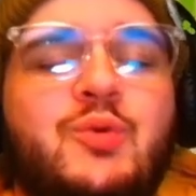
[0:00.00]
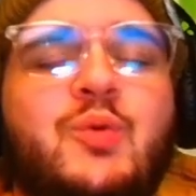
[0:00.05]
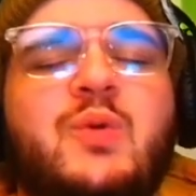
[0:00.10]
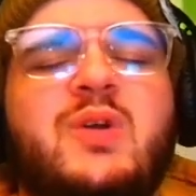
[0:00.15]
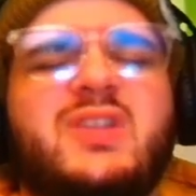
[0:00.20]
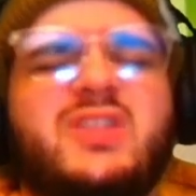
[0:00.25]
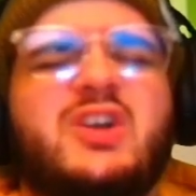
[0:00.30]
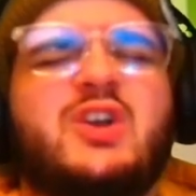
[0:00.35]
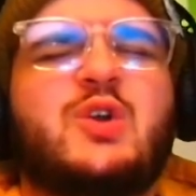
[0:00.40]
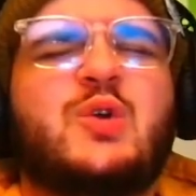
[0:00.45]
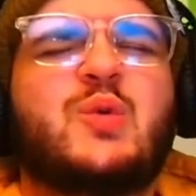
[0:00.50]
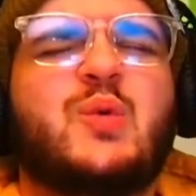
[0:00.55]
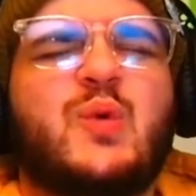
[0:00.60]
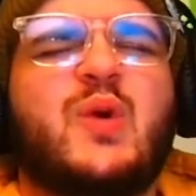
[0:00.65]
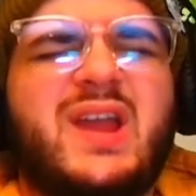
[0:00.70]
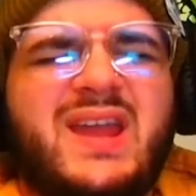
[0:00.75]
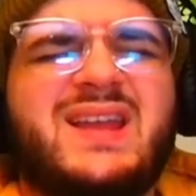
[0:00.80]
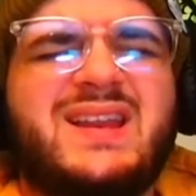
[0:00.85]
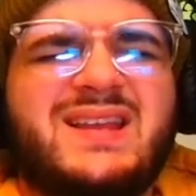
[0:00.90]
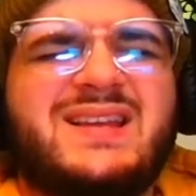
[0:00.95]
one of the
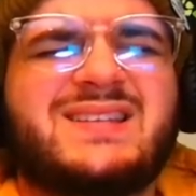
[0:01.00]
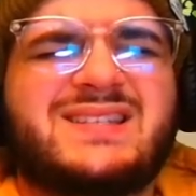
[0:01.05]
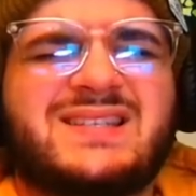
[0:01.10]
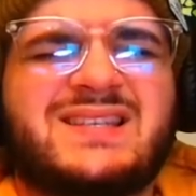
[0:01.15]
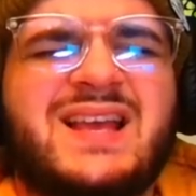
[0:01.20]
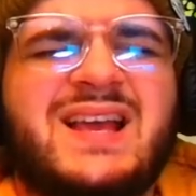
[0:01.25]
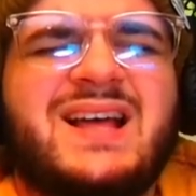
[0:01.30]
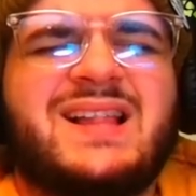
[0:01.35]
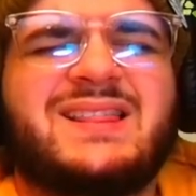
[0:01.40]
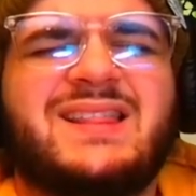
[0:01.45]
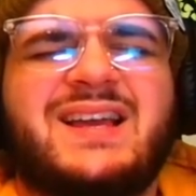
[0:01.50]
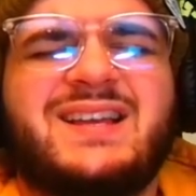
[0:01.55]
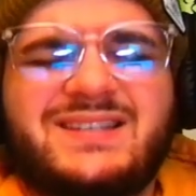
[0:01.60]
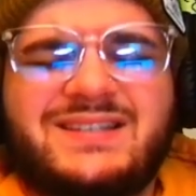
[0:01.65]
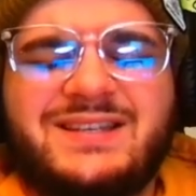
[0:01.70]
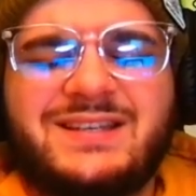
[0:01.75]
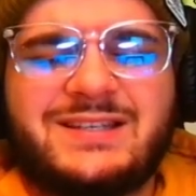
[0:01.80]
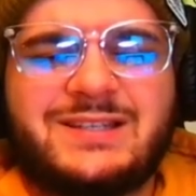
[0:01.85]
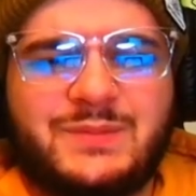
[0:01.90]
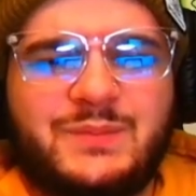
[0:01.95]
greatest
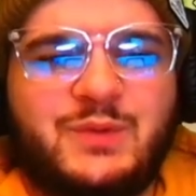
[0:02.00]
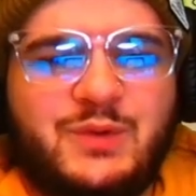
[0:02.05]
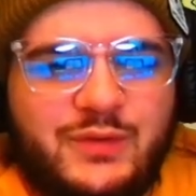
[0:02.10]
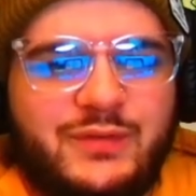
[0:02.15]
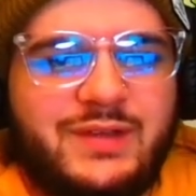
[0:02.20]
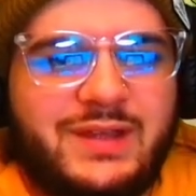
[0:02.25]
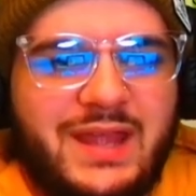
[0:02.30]
licensed movie